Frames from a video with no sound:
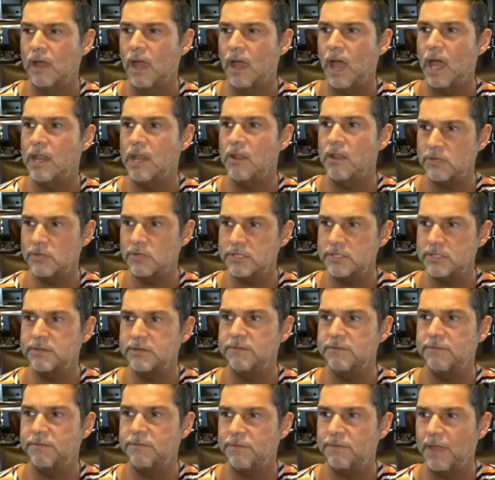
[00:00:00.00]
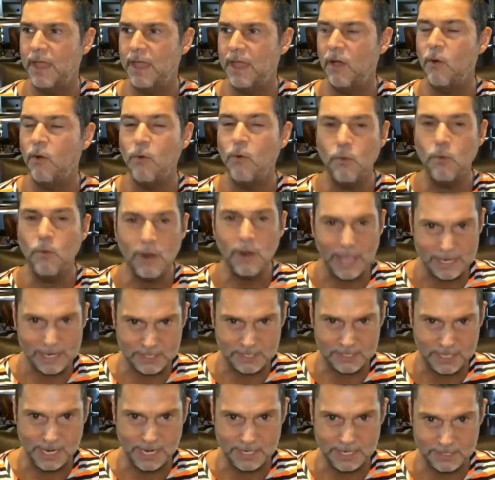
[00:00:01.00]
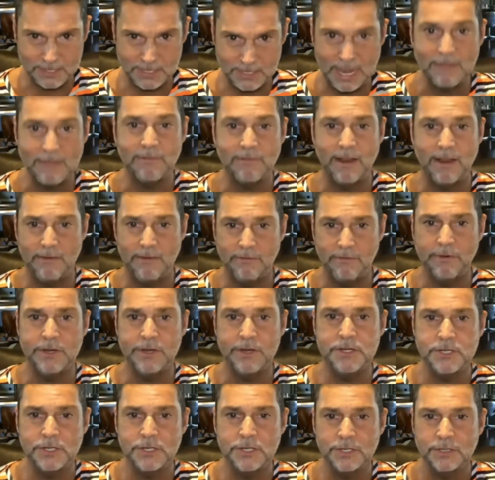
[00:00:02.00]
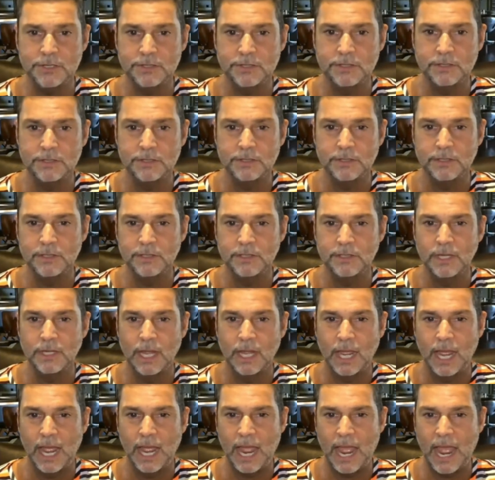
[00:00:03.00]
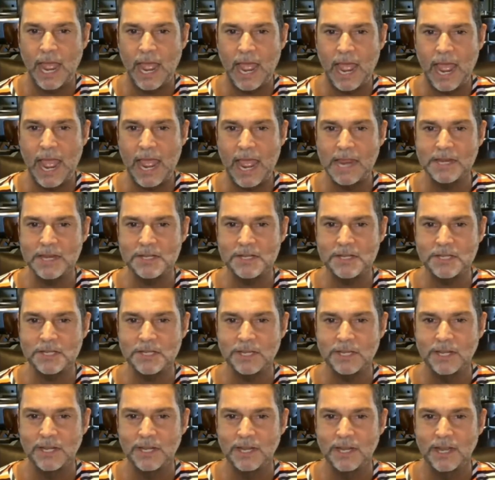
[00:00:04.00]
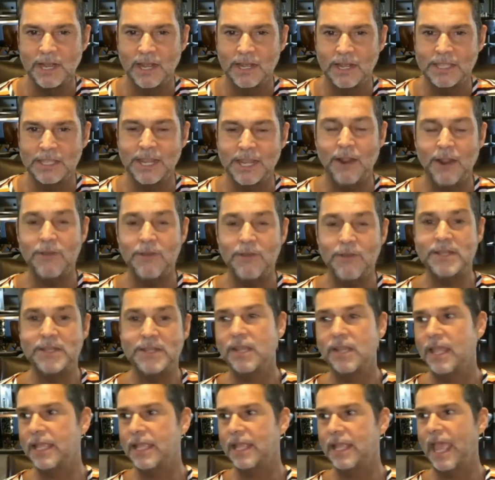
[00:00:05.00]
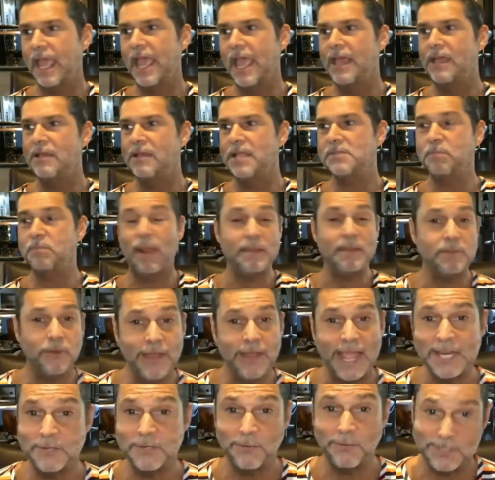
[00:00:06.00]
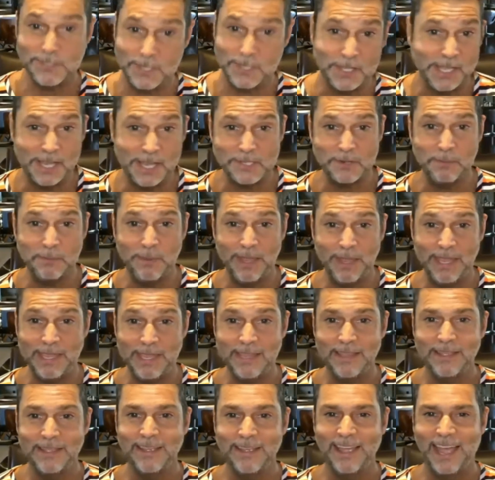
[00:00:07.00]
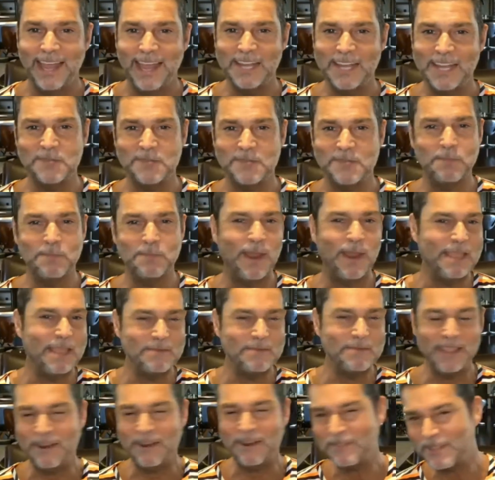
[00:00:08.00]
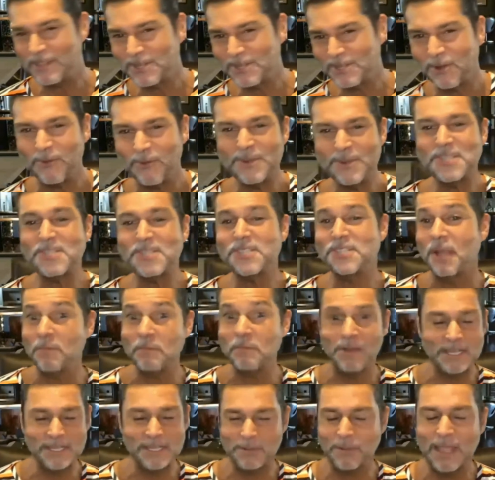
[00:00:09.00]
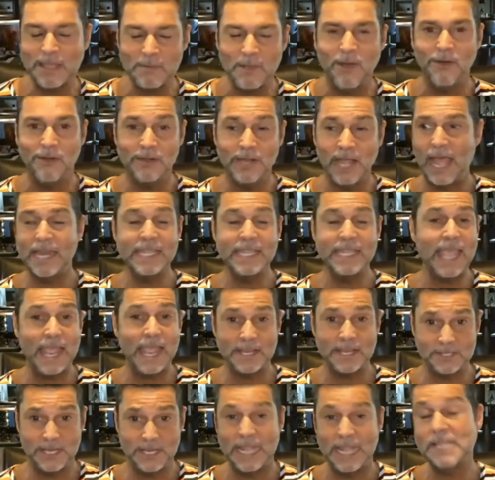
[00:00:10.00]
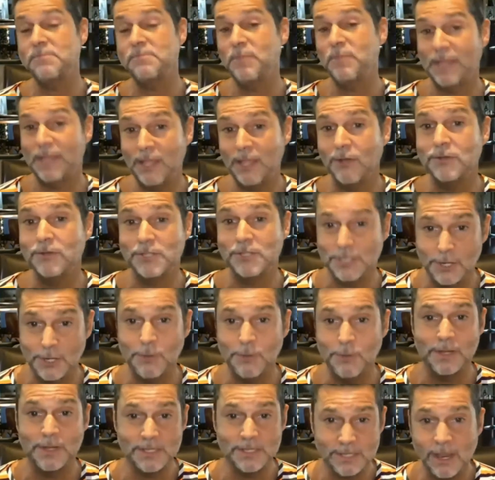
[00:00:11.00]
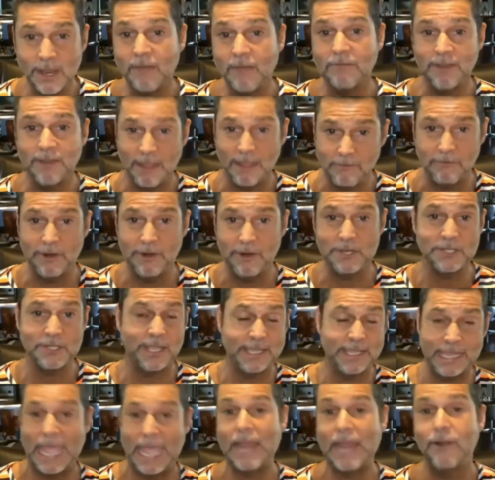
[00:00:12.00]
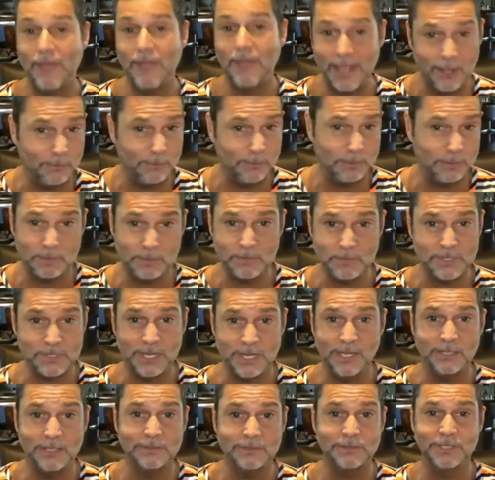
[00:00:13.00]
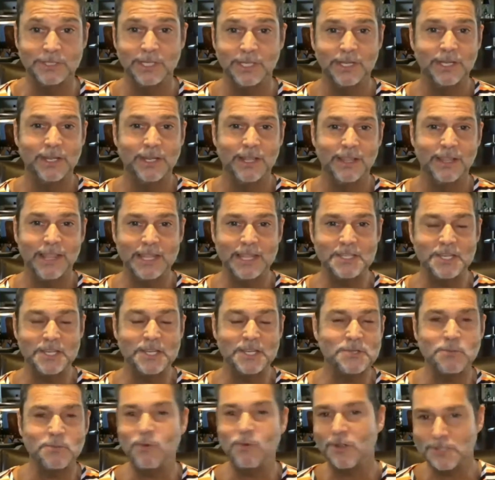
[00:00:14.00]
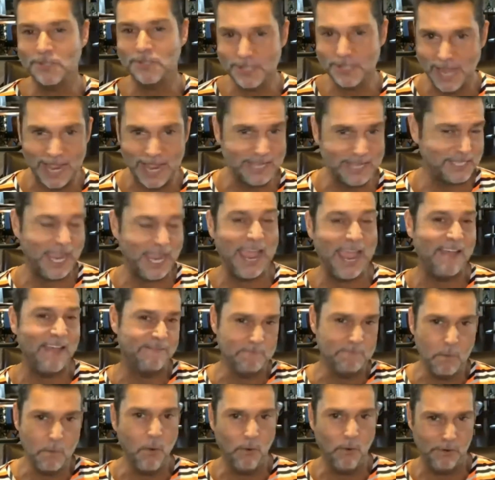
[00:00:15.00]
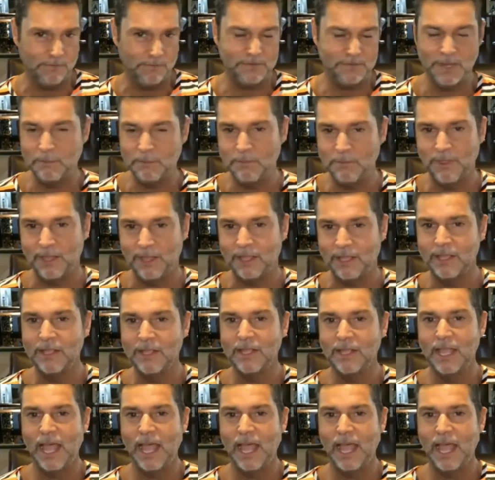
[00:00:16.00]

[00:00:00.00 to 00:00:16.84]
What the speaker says: A lot of all assets have leverage, and it's like it's blamed on hedge funds in the S&P, and it's blamed, there's always somebody to blame it on. And yes, it's because humans love leverage. They cannot help themselves. They just want to have more of something.